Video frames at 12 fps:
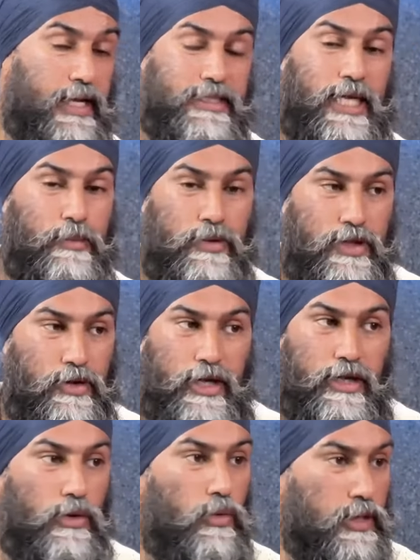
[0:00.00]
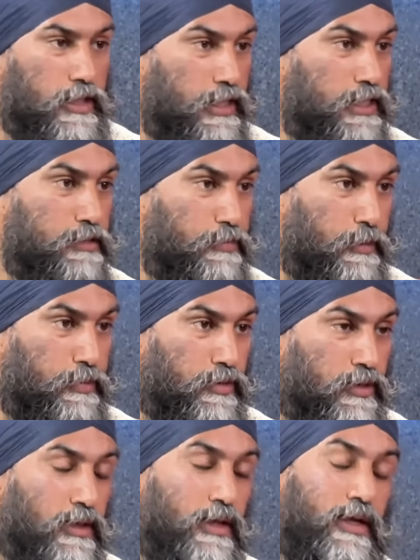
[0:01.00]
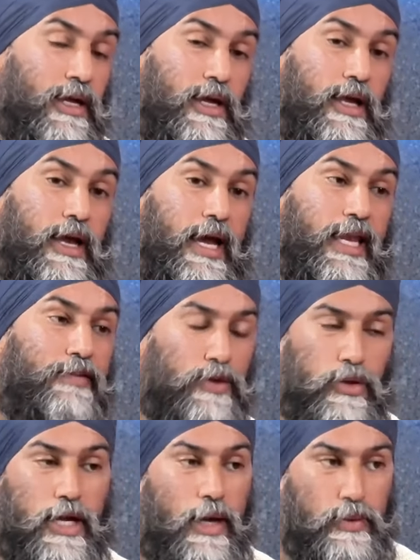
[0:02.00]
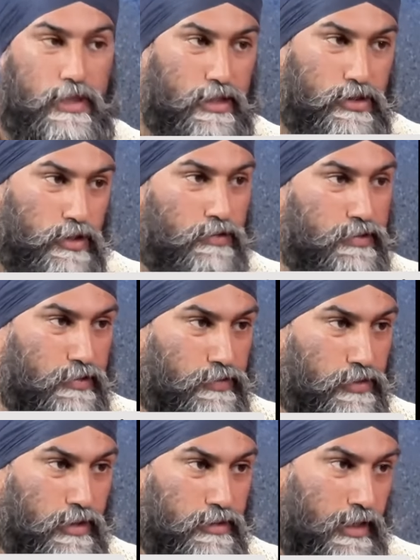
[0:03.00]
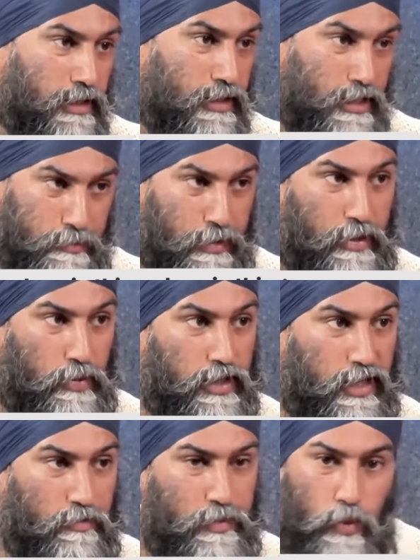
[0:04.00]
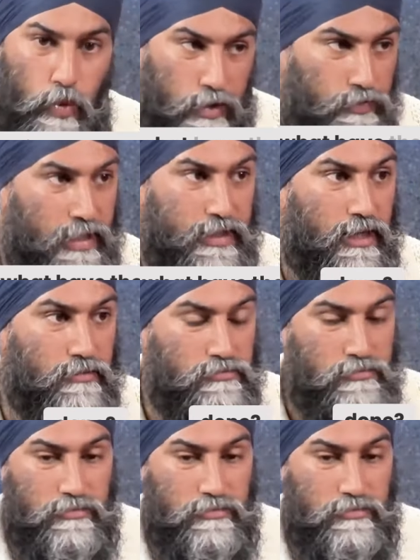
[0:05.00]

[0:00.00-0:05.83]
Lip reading: at a time when they're ignoring the needs of people. And if you look at what the Conservatives have done in this minority government, what have they done?